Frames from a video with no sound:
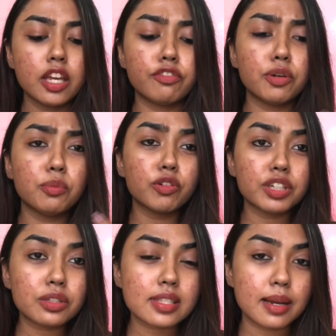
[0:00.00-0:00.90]
If you move
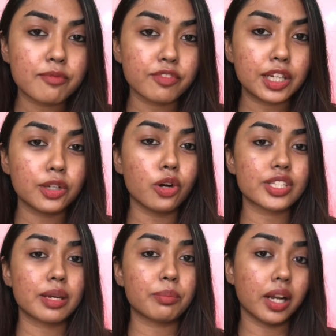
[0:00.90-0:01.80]
into some video or
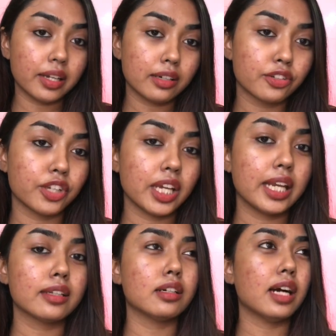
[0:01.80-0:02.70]
some content
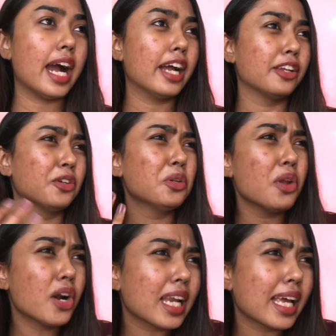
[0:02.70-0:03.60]
creator and you do
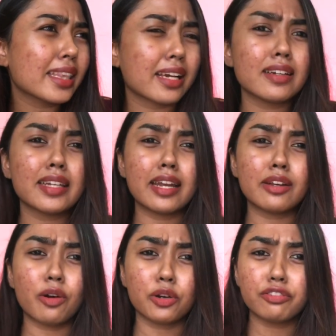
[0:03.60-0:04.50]
not like their
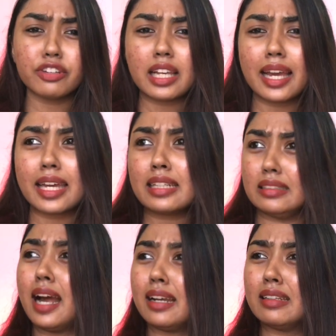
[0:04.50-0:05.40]
content, or you feel like
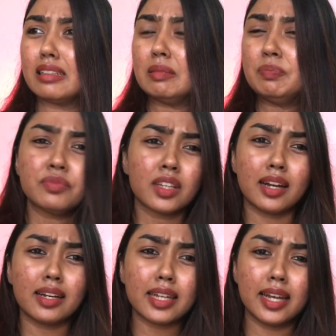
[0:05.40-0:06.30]
that
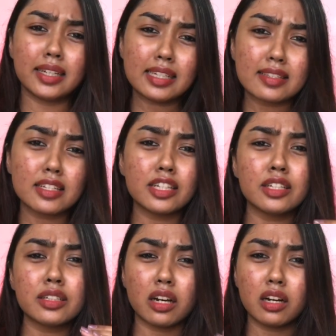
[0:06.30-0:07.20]
content
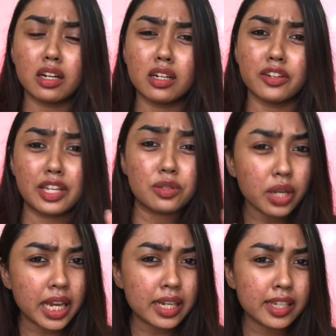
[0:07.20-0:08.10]
isn't
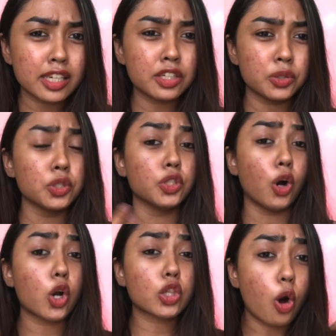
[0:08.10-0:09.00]
resonating to
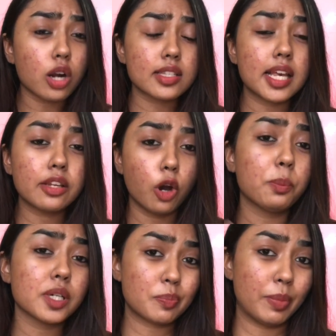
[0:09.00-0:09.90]
your thoughts and your
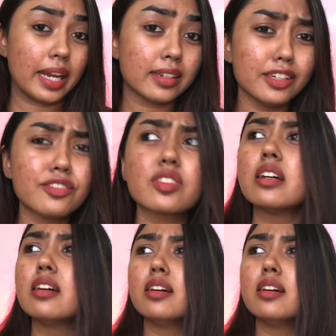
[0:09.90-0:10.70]
perspectives